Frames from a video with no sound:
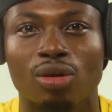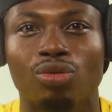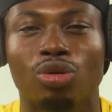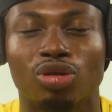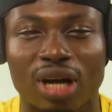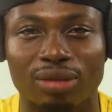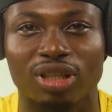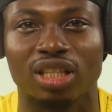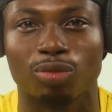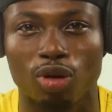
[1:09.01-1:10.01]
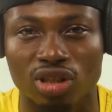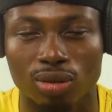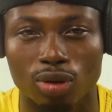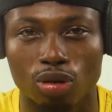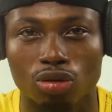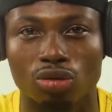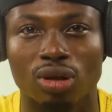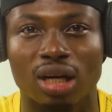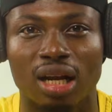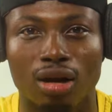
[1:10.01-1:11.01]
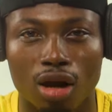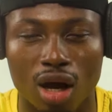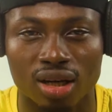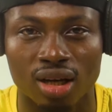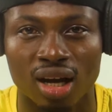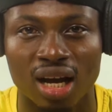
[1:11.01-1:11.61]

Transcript: you will try as much as possible to learn